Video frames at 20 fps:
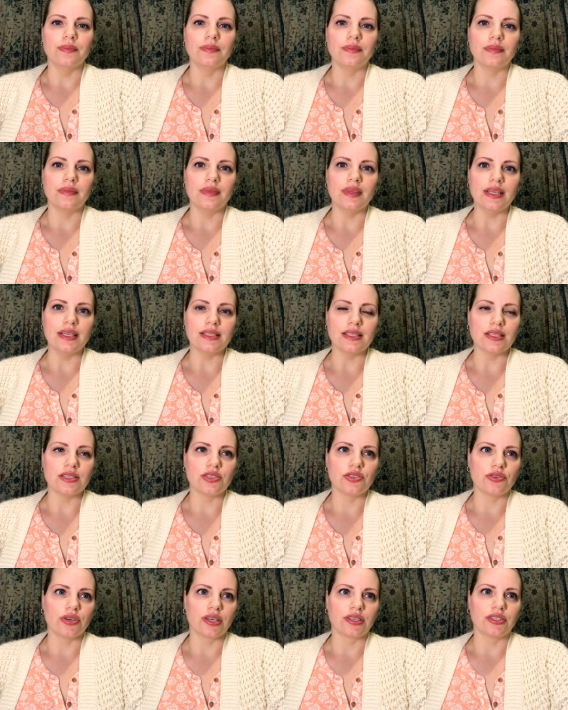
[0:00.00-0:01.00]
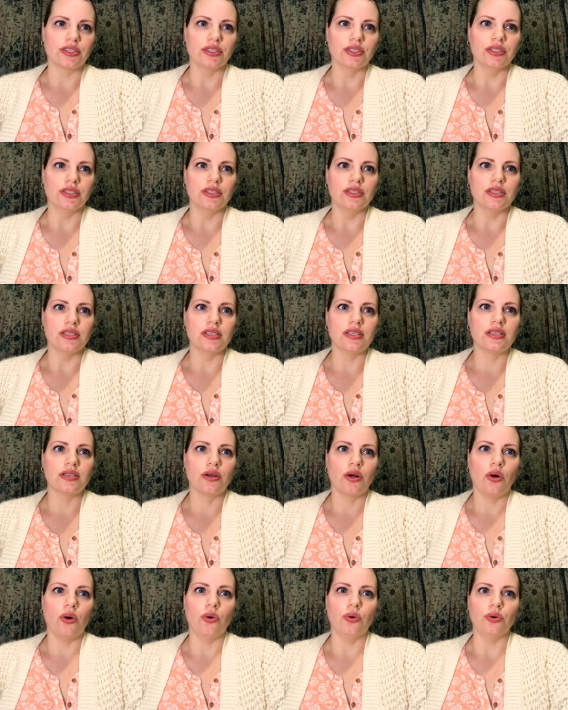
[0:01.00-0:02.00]
These instructors
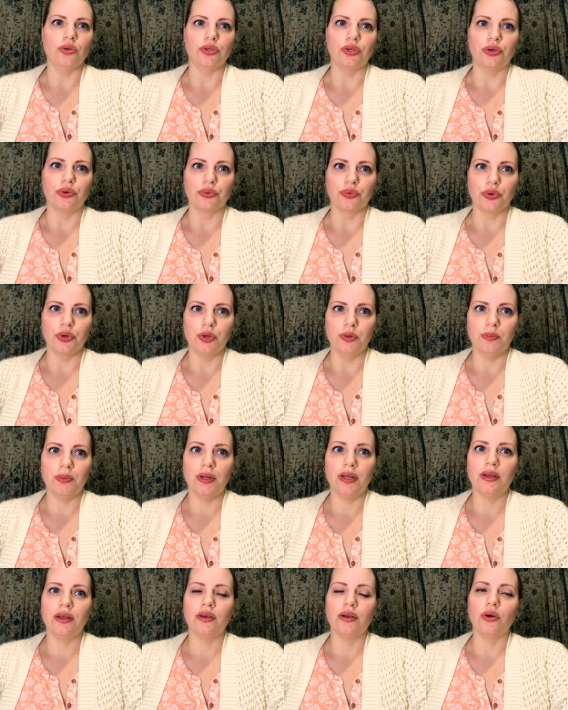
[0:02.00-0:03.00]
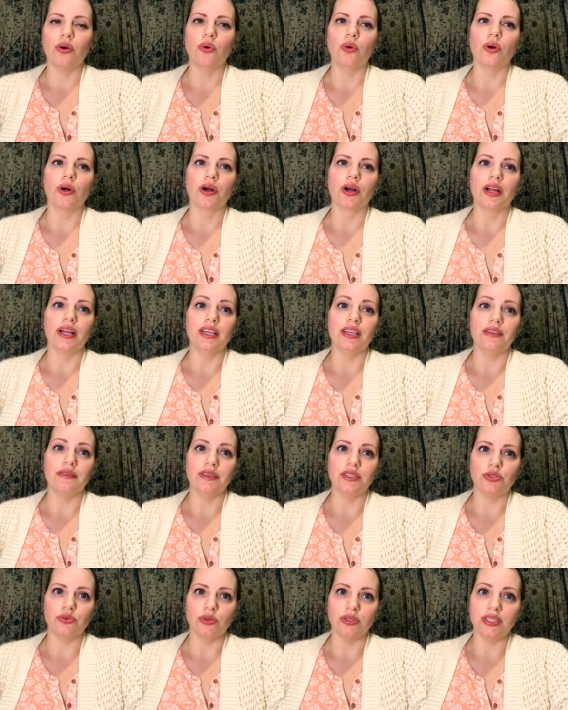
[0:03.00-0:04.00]
hold group or
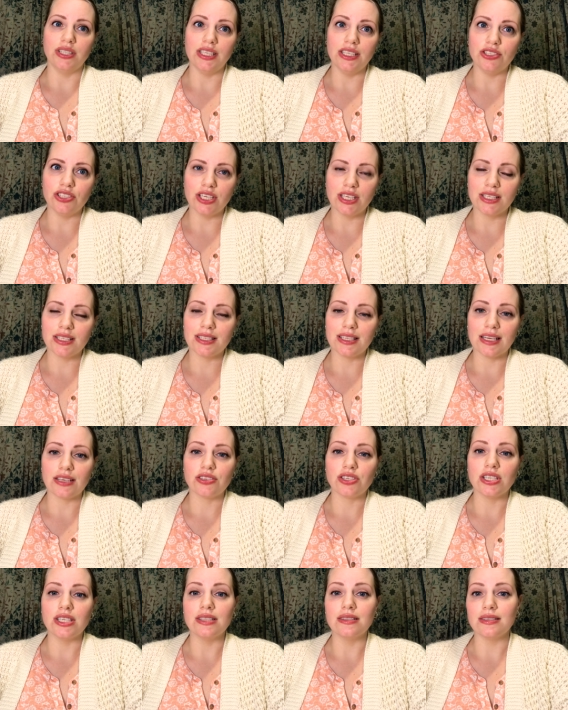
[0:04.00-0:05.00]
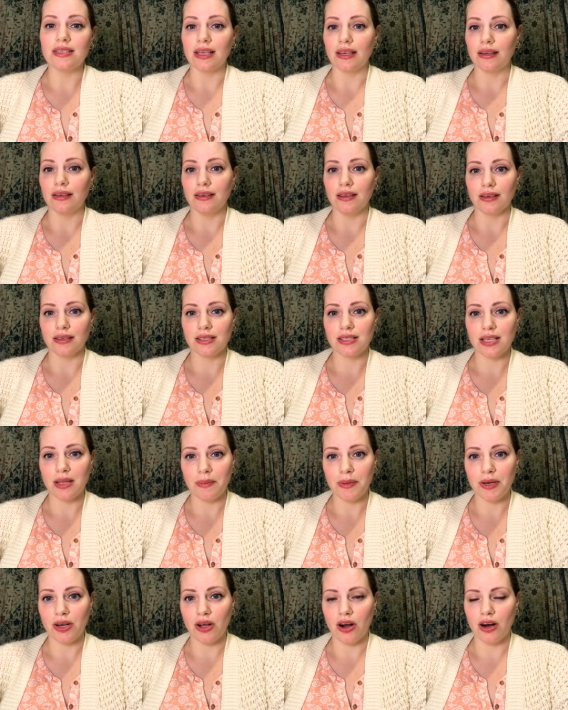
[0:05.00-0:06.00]
individual teaching sessions and conduct
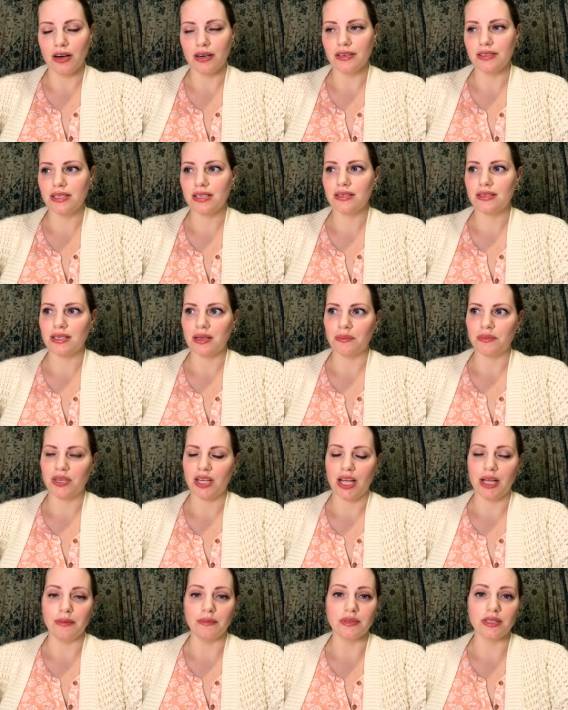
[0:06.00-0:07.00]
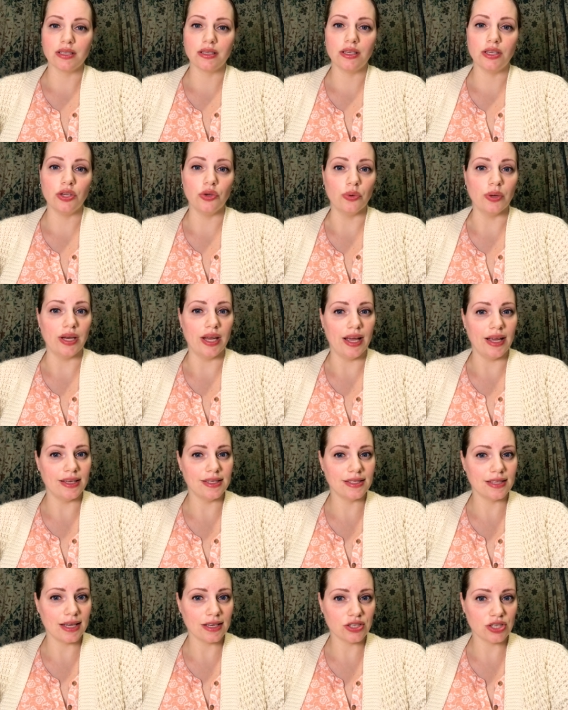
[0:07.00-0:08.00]
seminars, sometimes Q&A
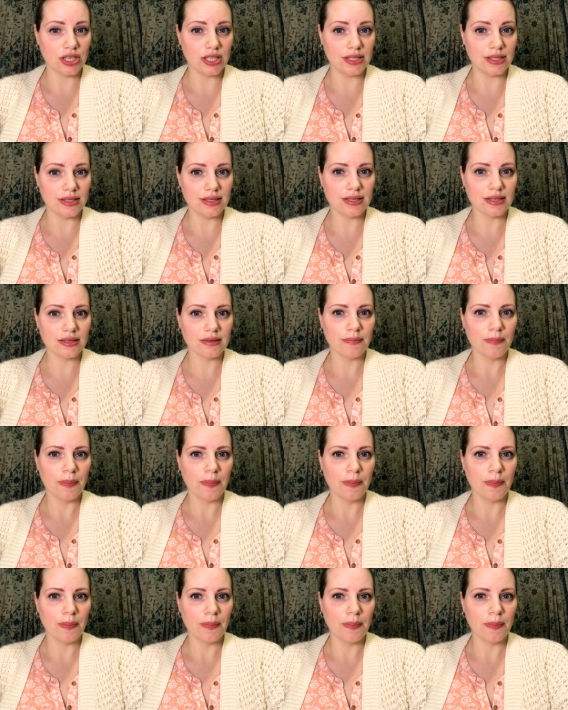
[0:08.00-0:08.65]
sessions,